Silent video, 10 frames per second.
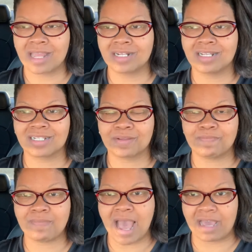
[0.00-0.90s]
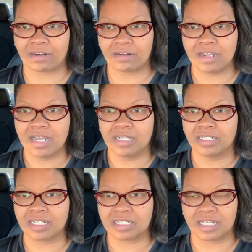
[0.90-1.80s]
And it doesn't matter
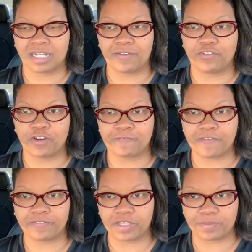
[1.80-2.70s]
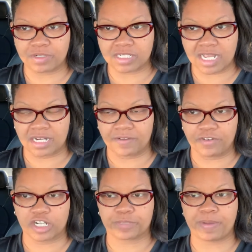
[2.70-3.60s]
Listen, if you're 50%
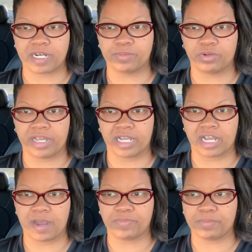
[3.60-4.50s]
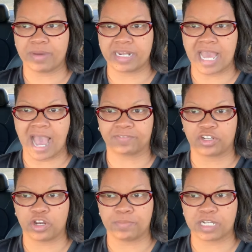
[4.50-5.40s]
of your expendable income, the money
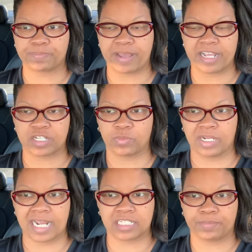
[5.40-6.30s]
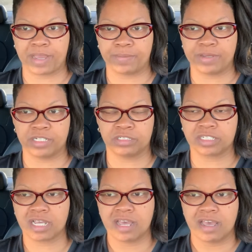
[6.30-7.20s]
after your must pays and would like to pay
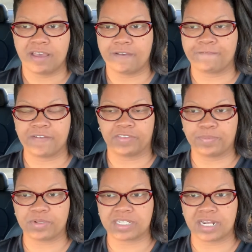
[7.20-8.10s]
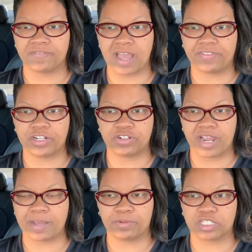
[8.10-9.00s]
bills, if 50% of that that
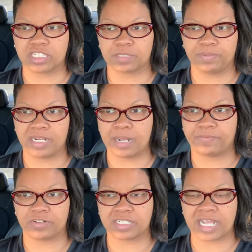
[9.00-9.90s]
you're able to split up for